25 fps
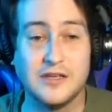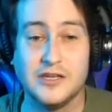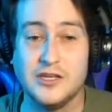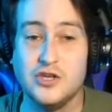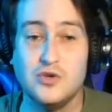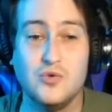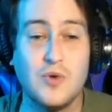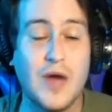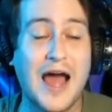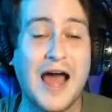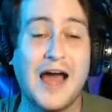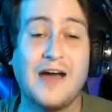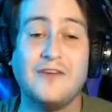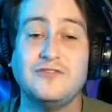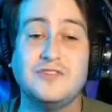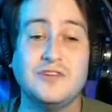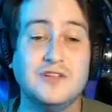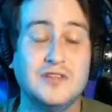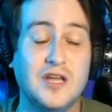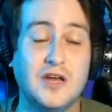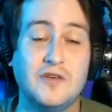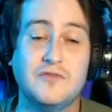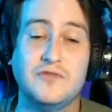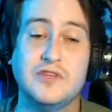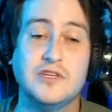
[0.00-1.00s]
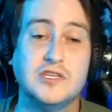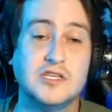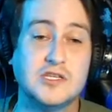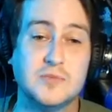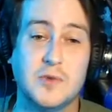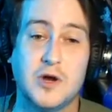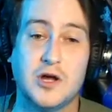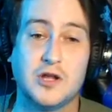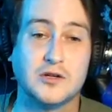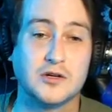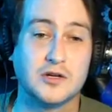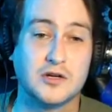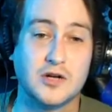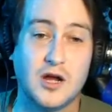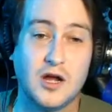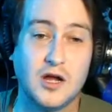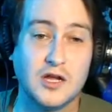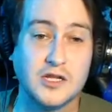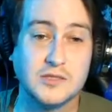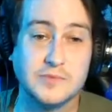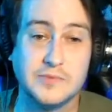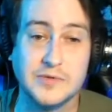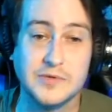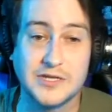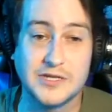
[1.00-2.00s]
You have to love these smaller
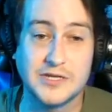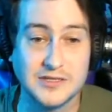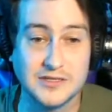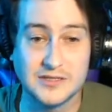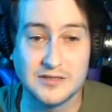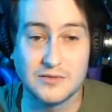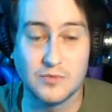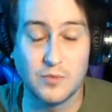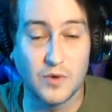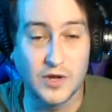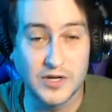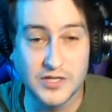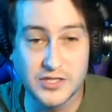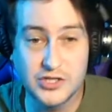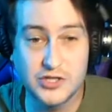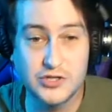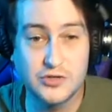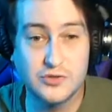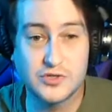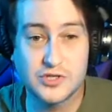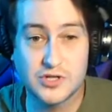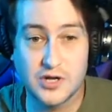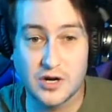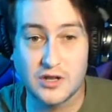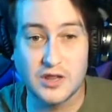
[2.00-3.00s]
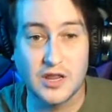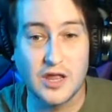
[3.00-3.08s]
cons because once you start